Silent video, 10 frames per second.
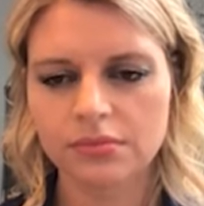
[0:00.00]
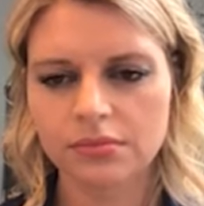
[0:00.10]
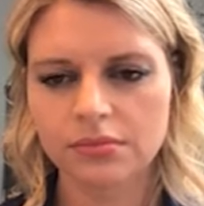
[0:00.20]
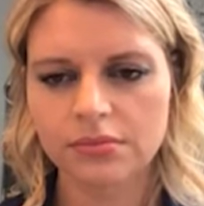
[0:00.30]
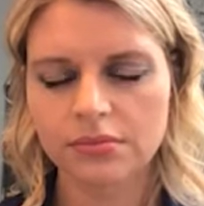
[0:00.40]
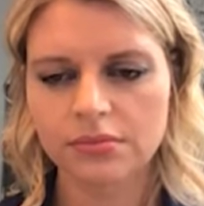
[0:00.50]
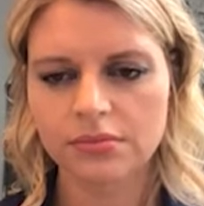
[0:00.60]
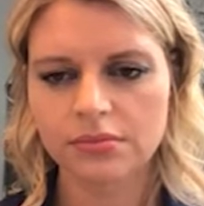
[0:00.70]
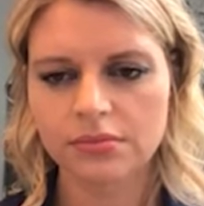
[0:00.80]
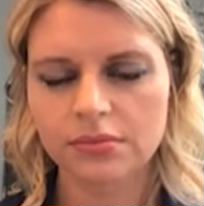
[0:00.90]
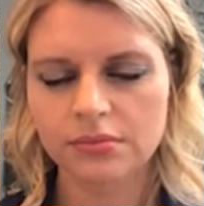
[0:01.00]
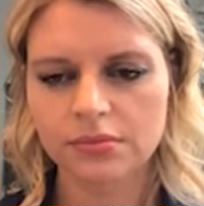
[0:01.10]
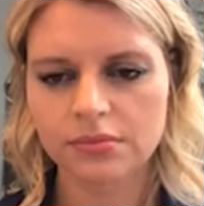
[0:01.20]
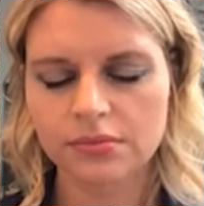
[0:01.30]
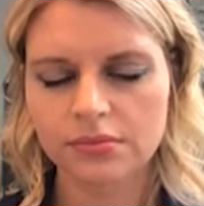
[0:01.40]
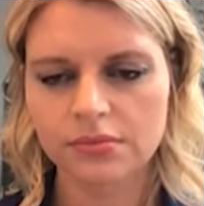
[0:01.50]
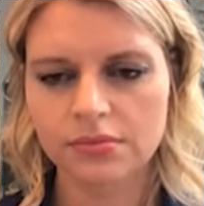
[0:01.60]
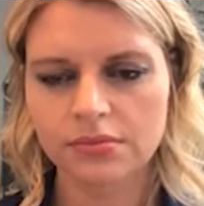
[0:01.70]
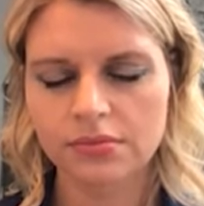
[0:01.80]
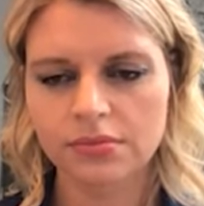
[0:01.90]

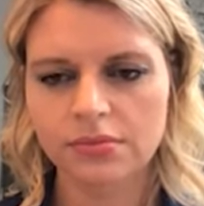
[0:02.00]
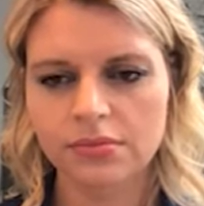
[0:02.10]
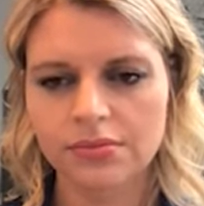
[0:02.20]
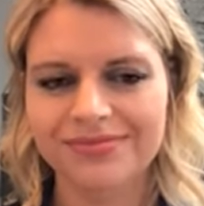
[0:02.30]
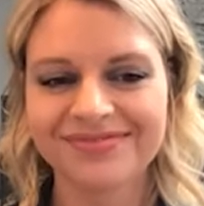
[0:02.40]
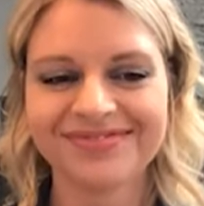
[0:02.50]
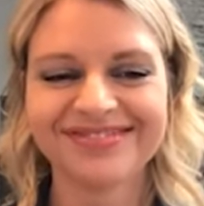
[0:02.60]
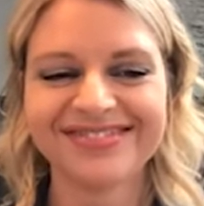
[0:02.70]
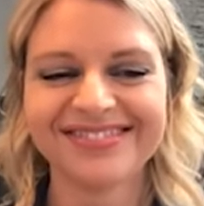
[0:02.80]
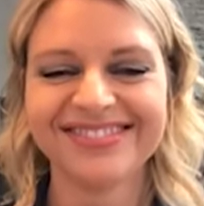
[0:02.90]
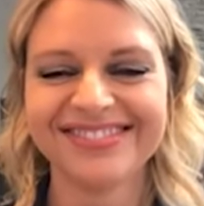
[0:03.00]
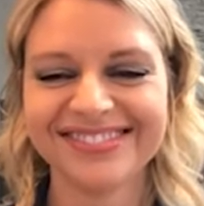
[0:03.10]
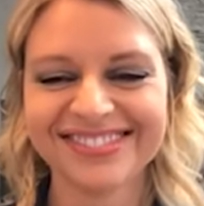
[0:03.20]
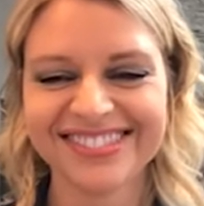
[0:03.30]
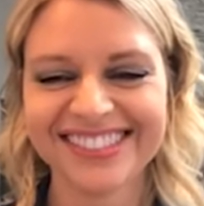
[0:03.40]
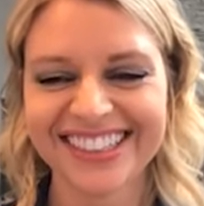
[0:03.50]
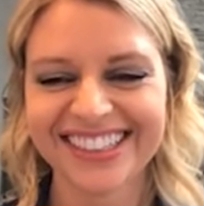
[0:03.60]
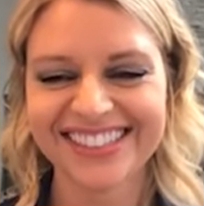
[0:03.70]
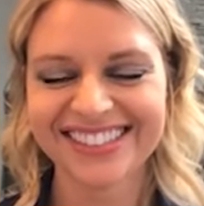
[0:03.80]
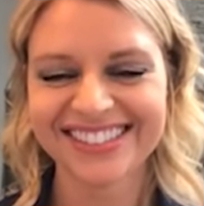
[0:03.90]

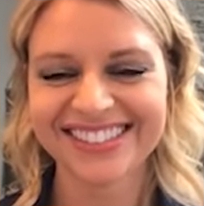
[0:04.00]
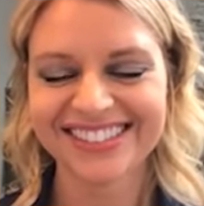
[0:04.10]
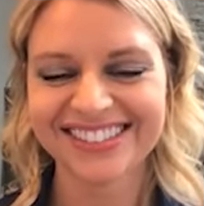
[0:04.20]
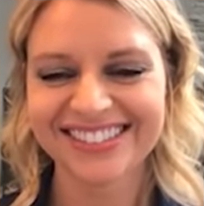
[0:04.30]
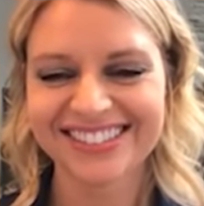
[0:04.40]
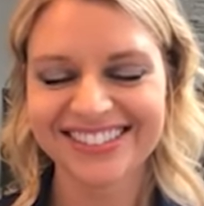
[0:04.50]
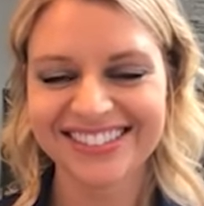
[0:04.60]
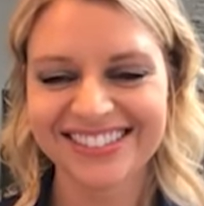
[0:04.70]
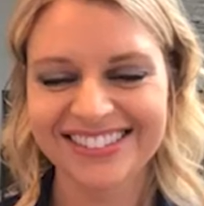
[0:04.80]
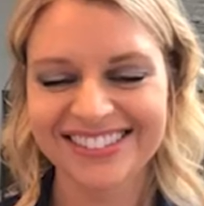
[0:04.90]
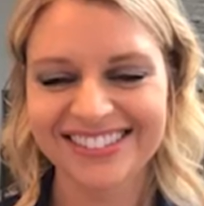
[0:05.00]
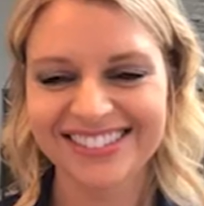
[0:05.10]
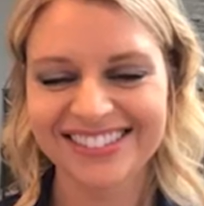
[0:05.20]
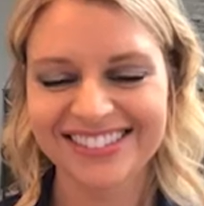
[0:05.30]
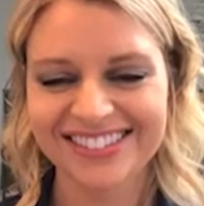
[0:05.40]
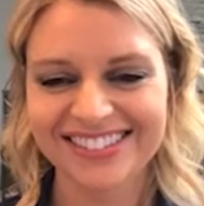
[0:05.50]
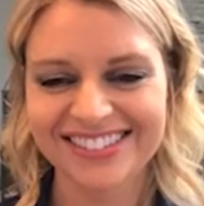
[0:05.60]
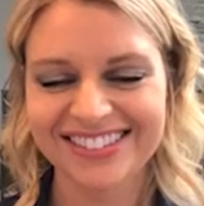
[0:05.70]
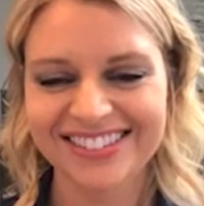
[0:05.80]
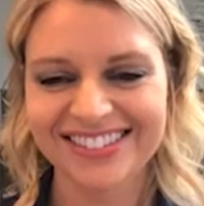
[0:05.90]

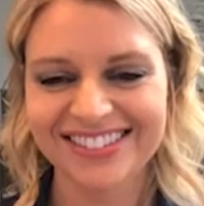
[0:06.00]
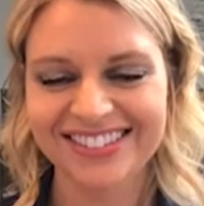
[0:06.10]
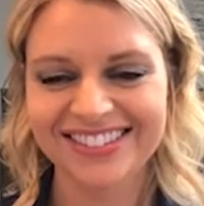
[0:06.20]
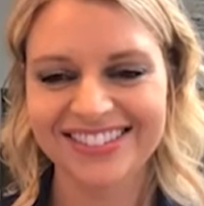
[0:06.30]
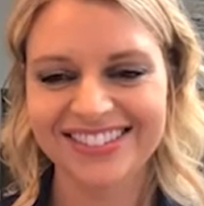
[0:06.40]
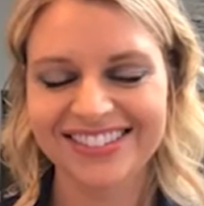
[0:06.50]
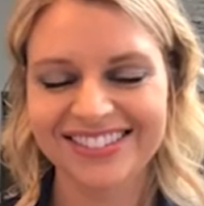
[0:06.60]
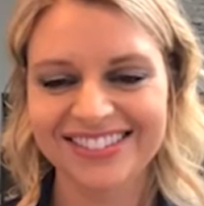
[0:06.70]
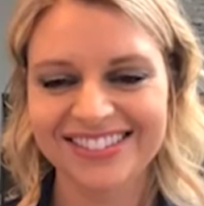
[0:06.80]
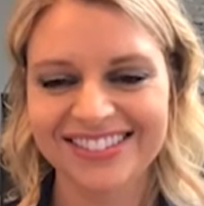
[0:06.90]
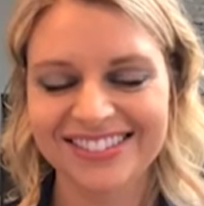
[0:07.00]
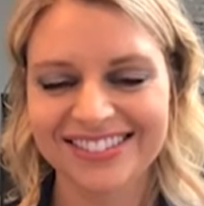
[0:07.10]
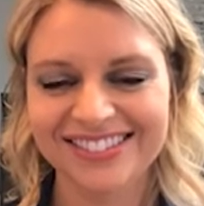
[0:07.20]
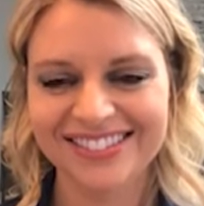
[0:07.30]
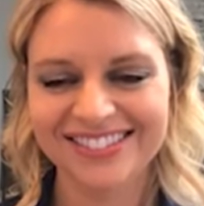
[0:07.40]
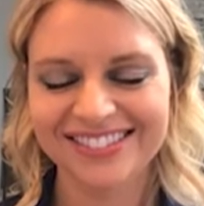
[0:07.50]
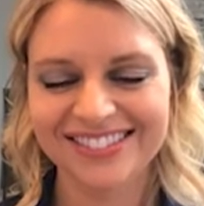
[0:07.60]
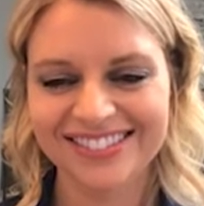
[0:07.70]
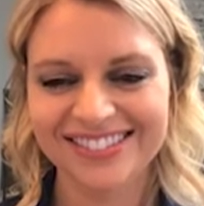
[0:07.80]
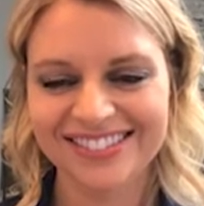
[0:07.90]
This person isn't speaking.